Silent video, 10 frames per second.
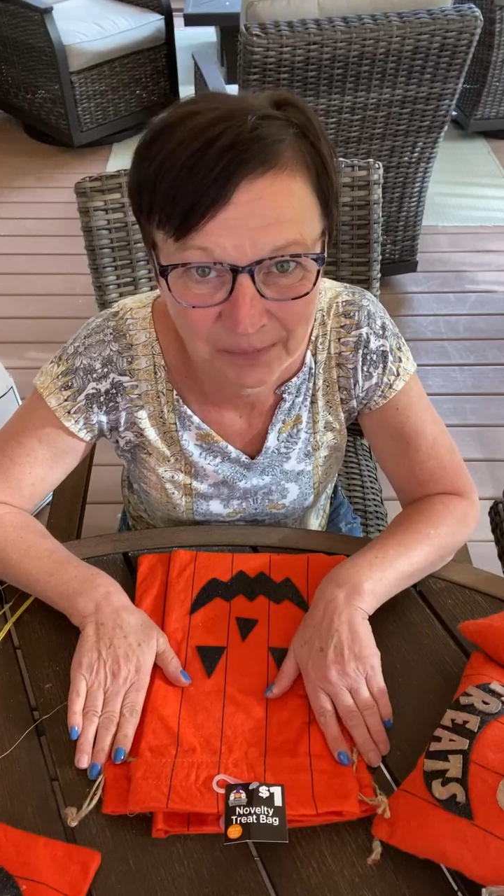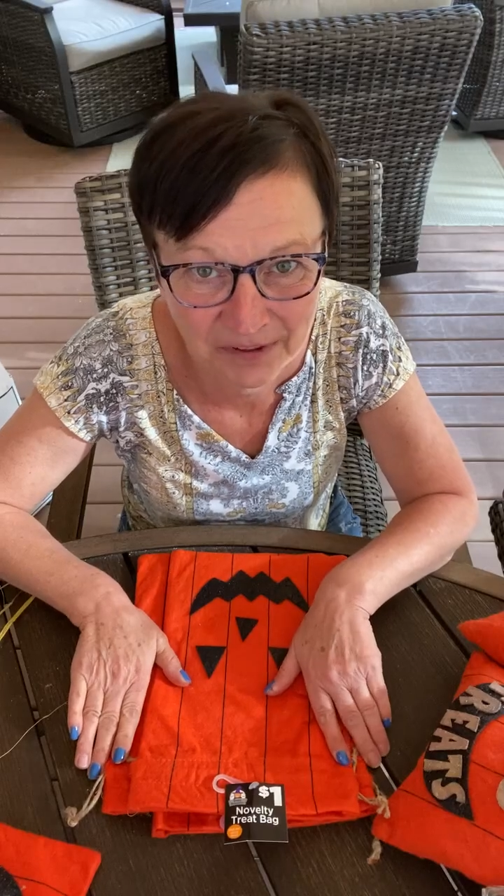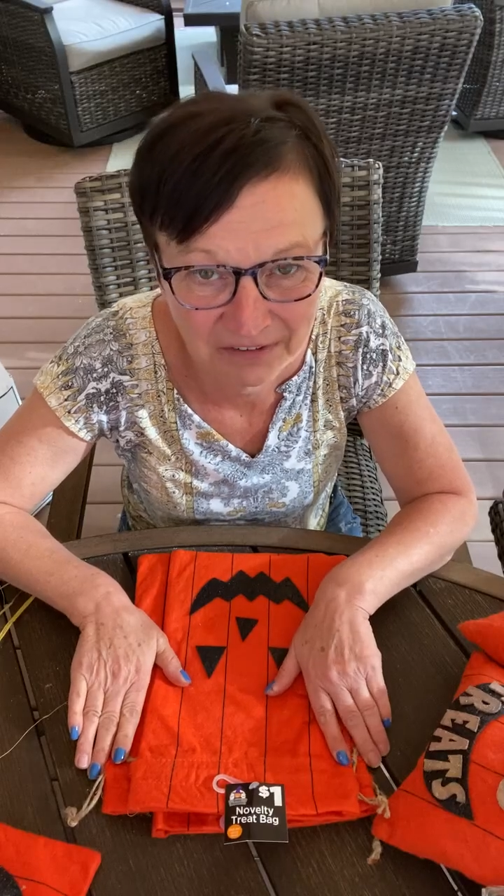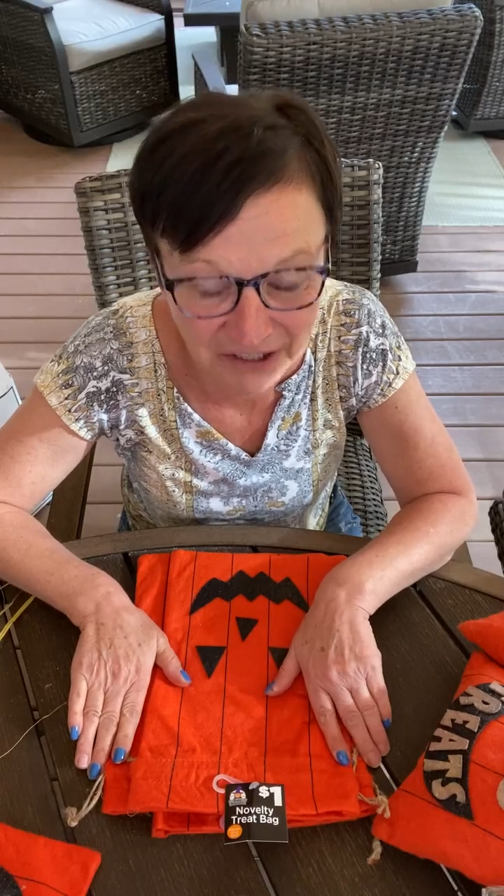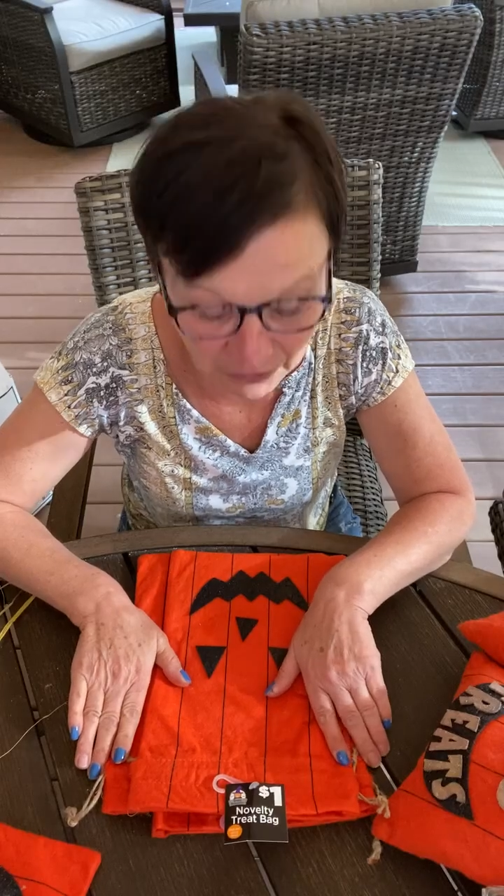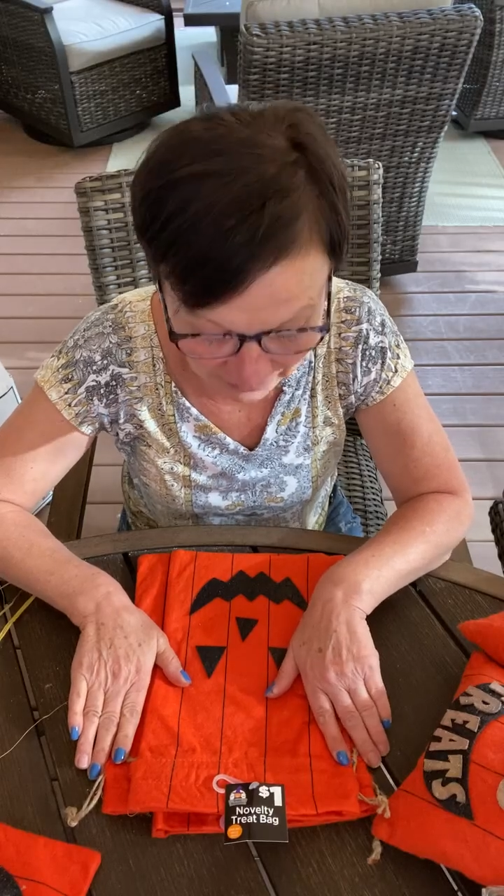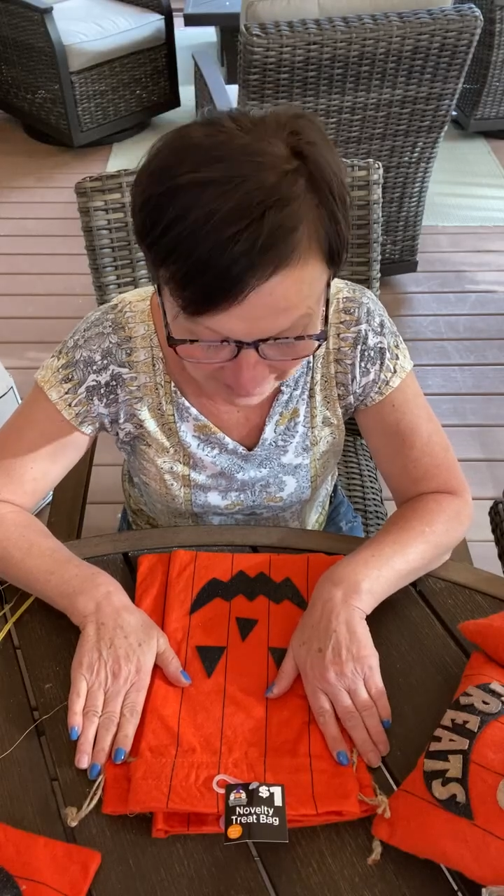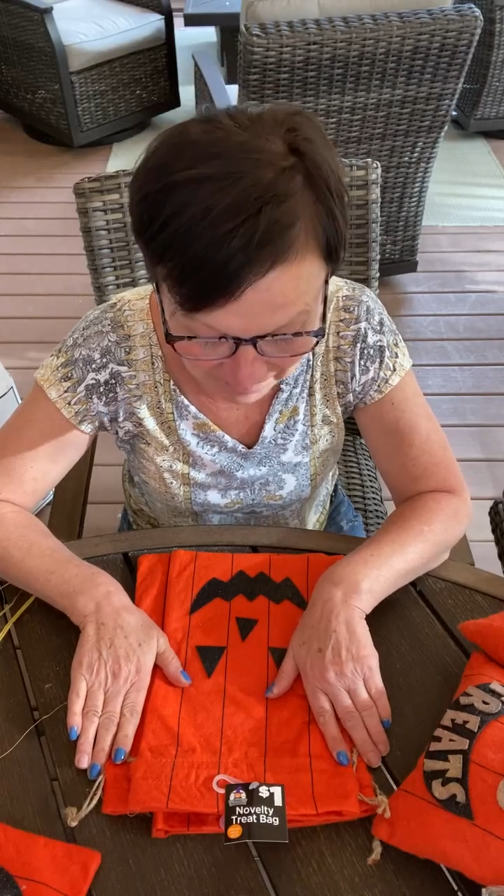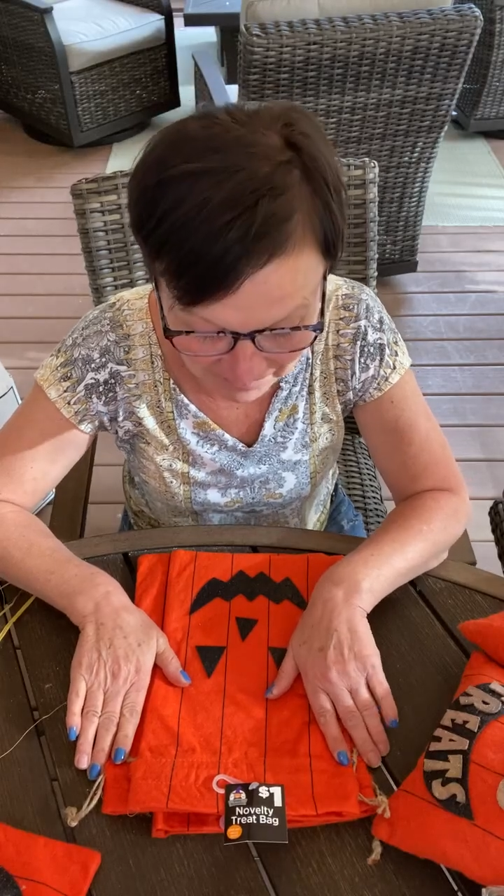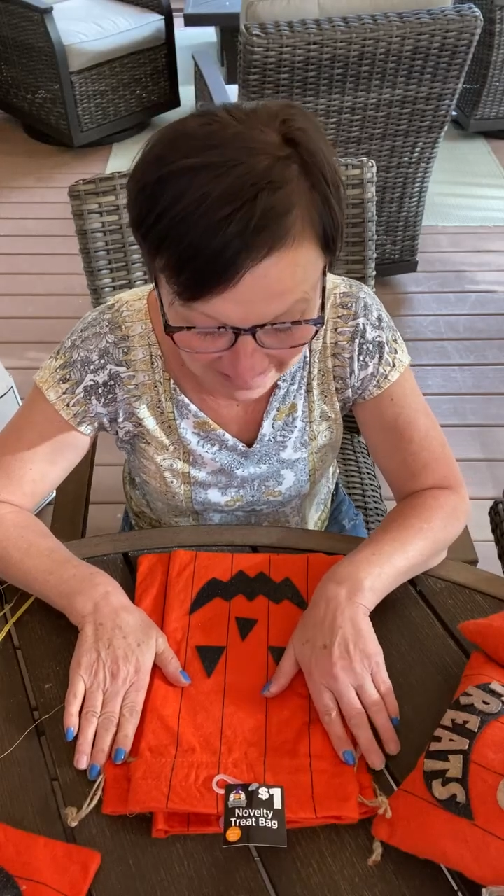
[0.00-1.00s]

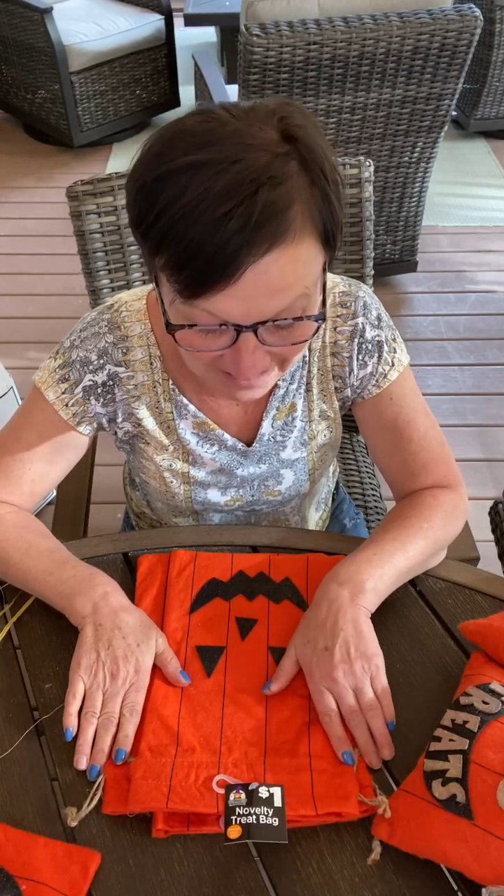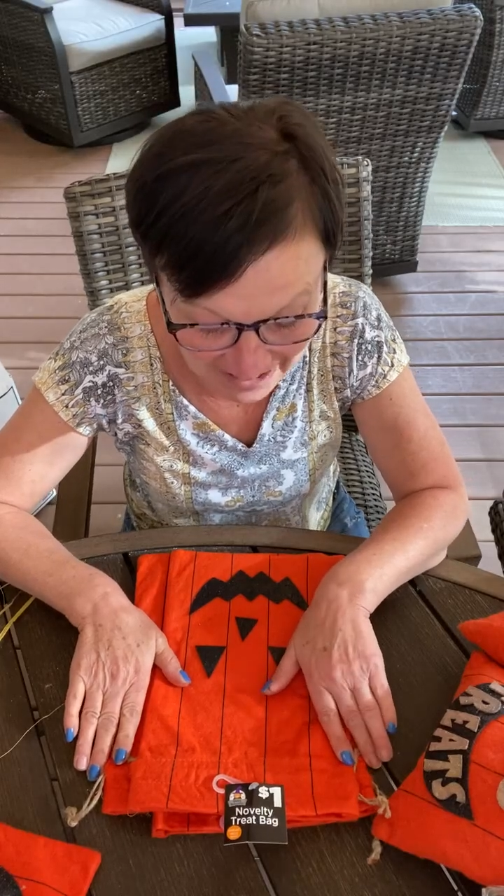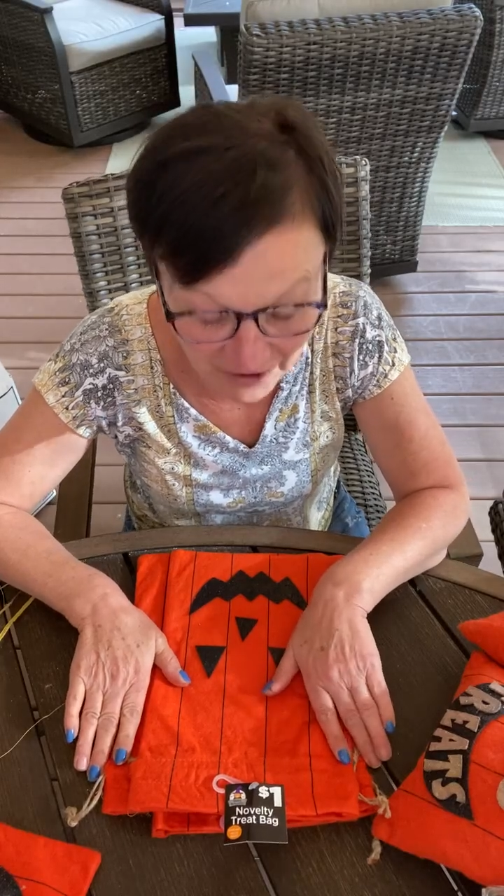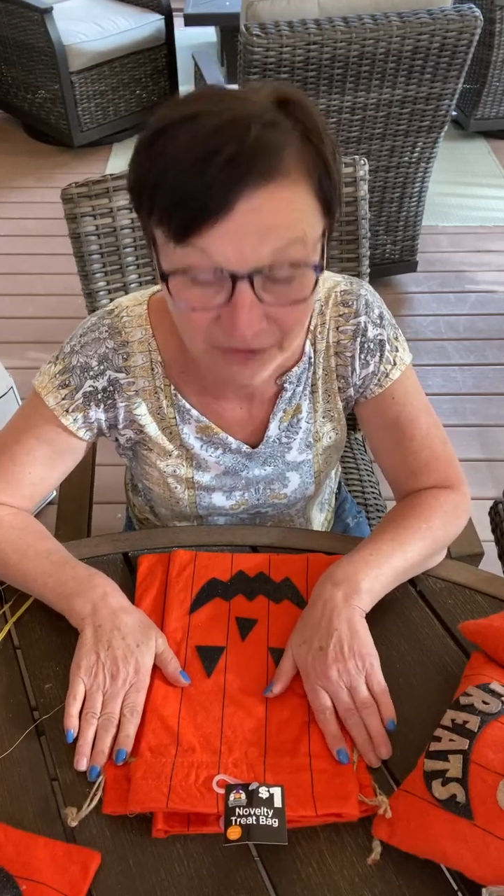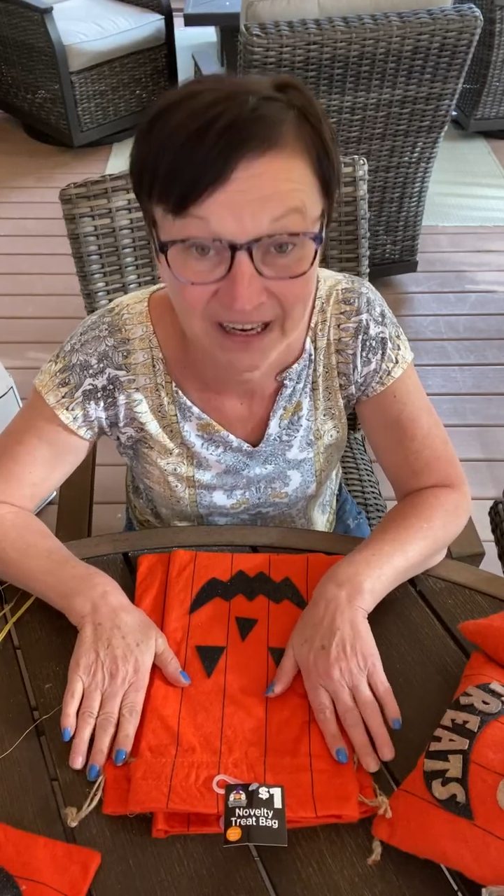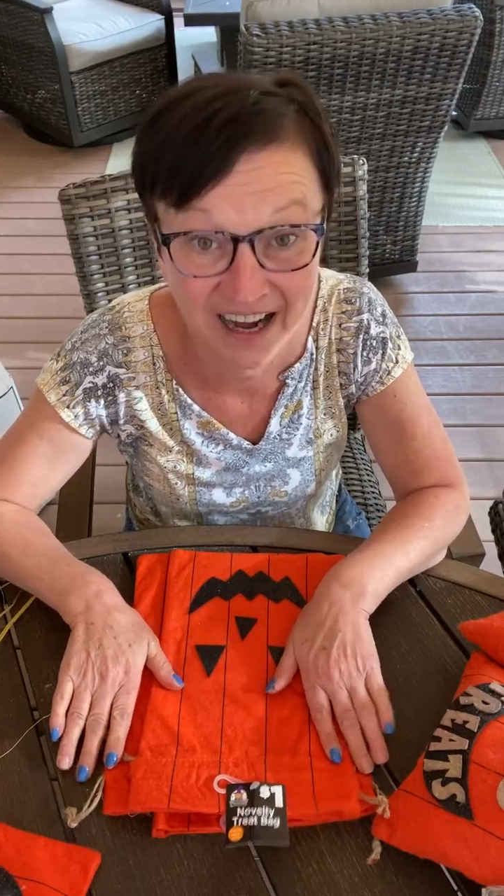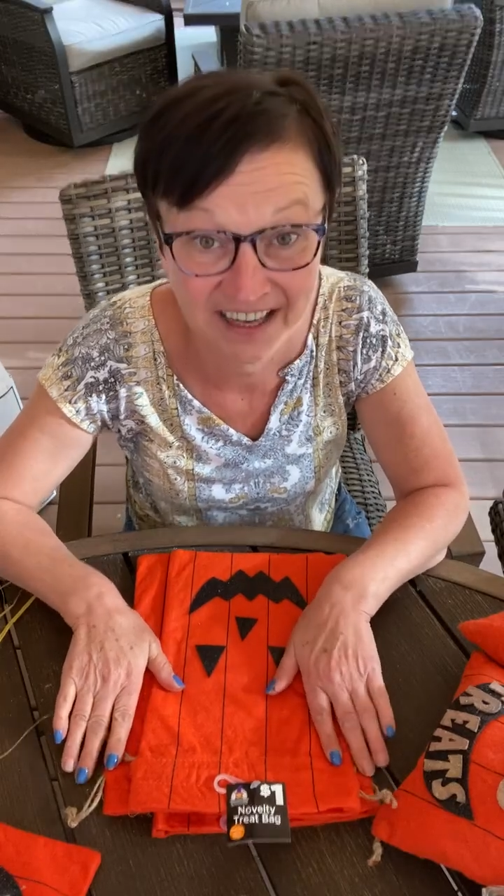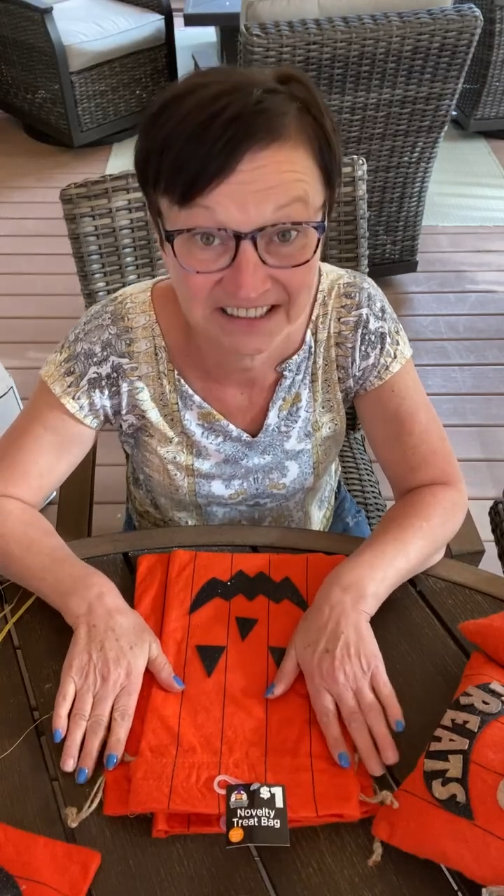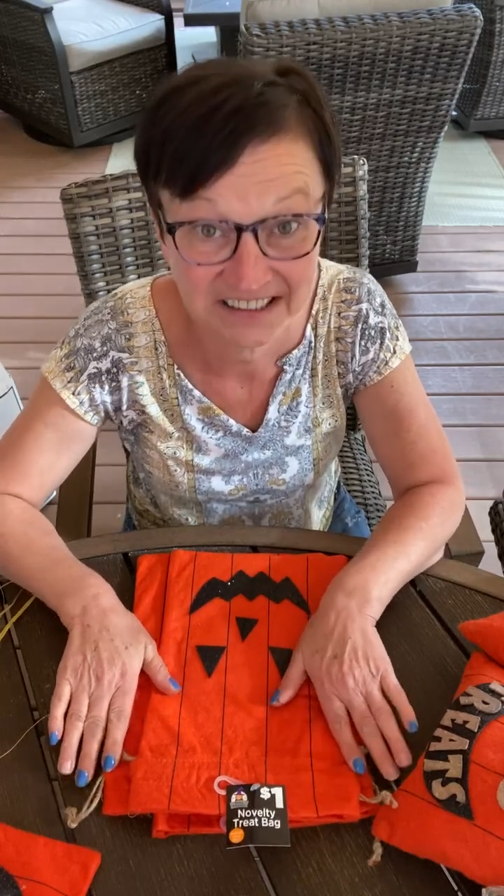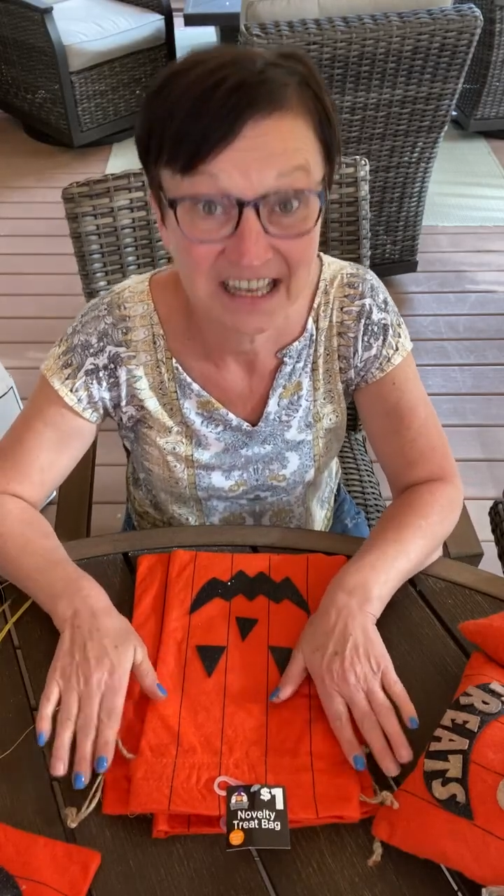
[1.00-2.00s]
pre-recorded video,
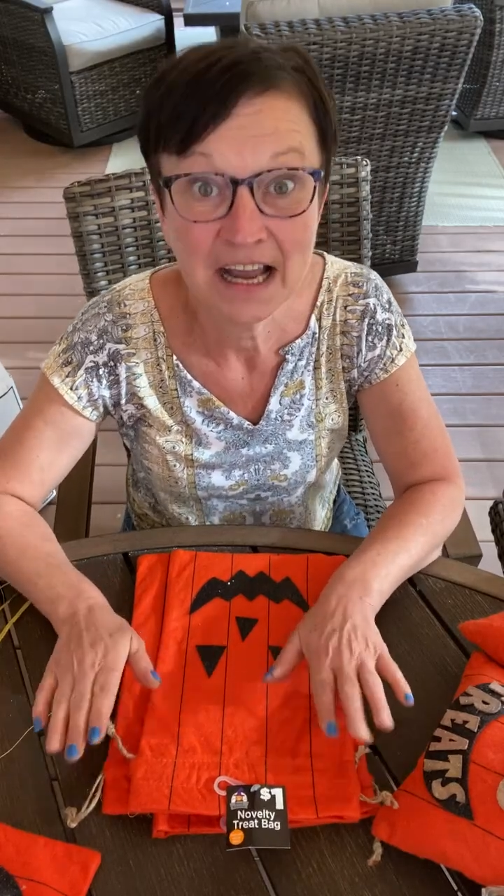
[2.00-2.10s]
guys.